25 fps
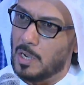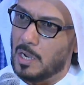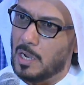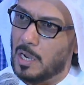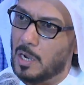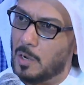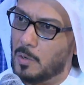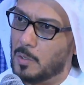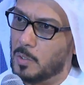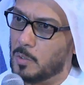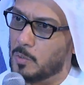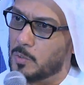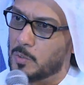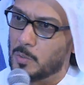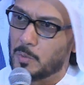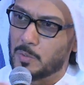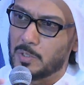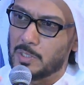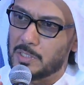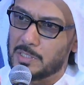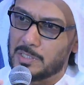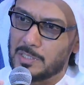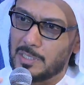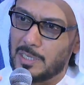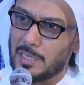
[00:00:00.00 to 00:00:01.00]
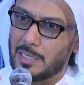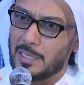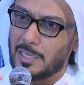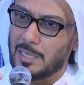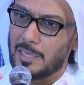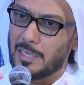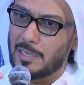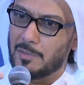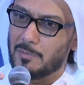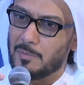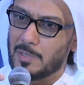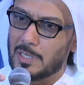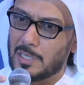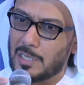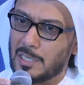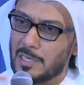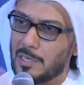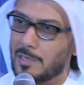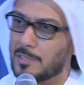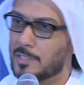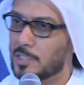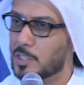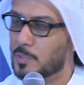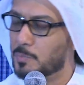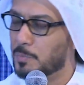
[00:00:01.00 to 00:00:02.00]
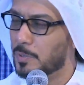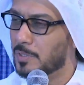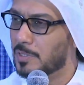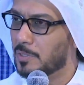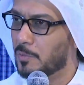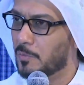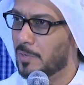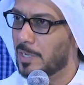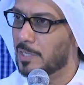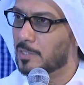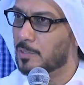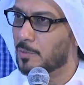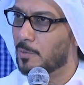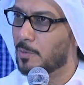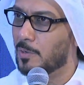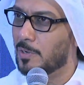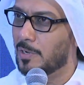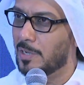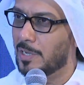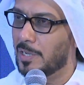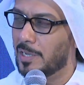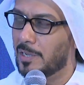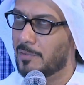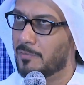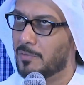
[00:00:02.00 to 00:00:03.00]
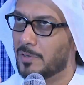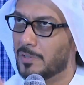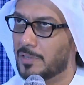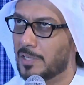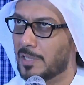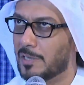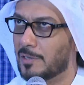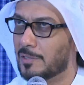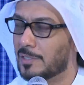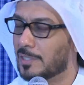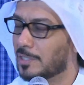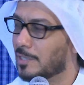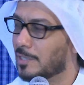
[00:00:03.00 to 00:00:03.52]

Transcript: how do we do this? We cannot just put the weight on everything on the